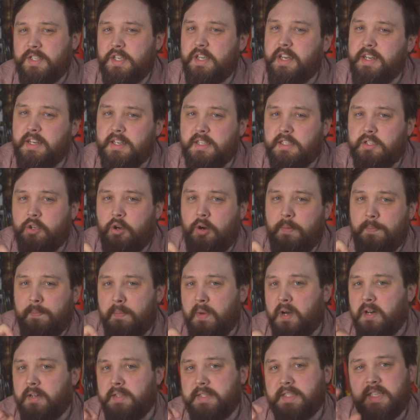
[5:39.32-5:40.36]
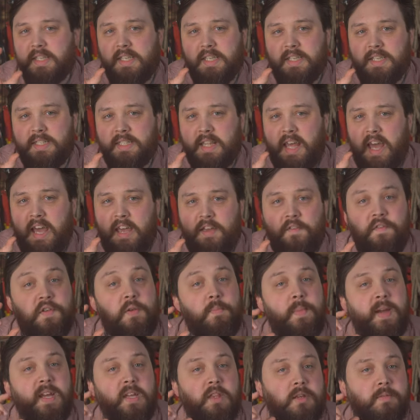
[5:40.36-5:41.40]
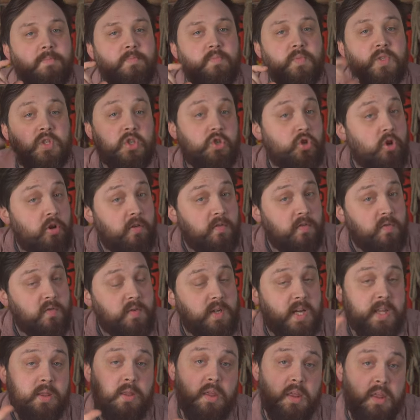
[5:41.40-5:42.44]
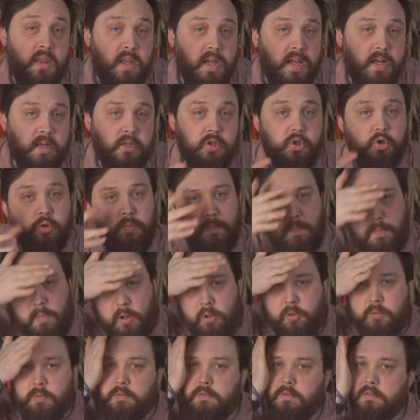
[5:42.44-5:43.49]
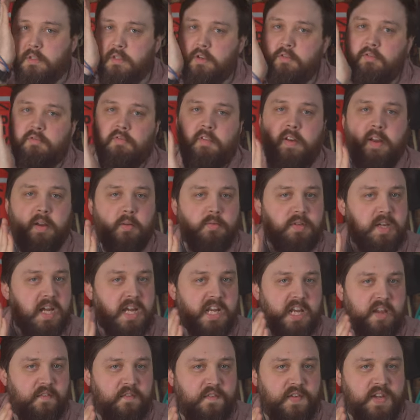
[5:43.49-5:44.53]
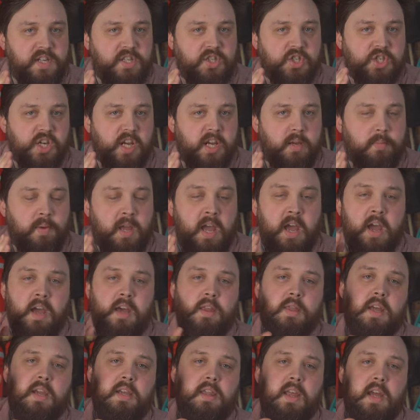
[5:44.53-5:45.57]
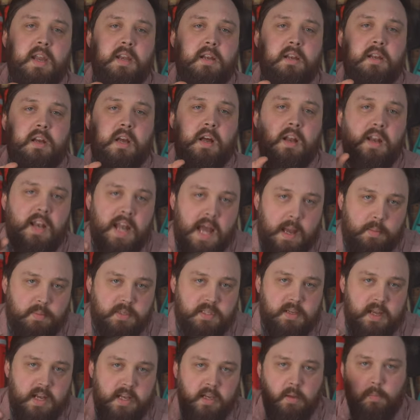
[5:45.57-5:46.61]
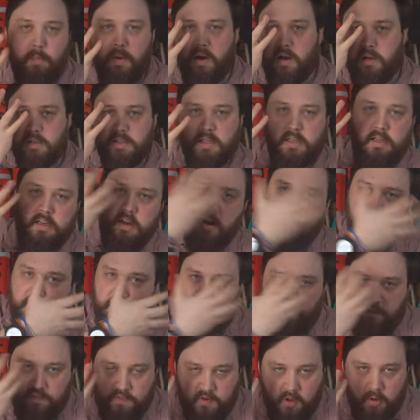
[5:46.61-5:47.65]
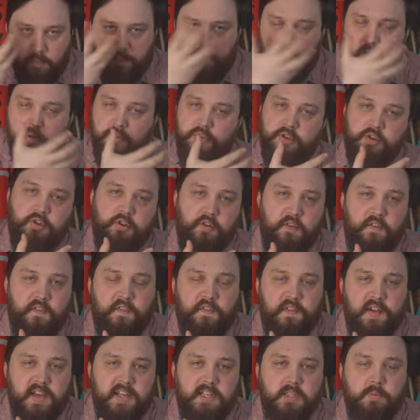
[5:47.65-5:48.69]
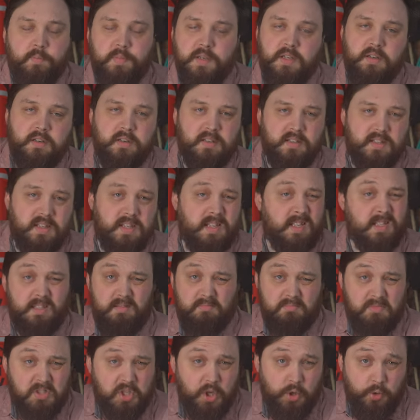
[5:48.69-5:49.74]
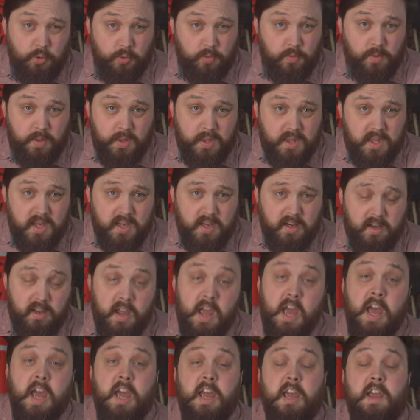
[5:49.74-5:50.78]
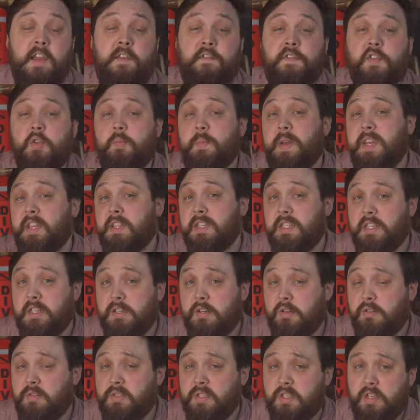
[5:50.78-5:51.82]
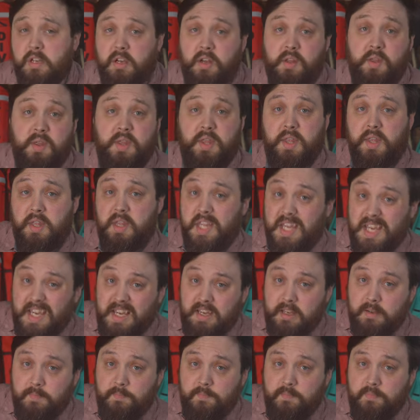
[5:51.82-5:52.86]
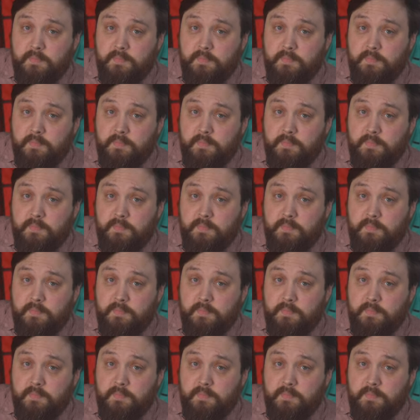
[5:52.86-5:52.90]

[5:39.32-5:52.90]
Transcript: skirts on masks is that if you make them soft and thin to mold around any face shape, they then collapse and your mask can kind of flop on your face because it's too thin. If you make the silicone skirt thick,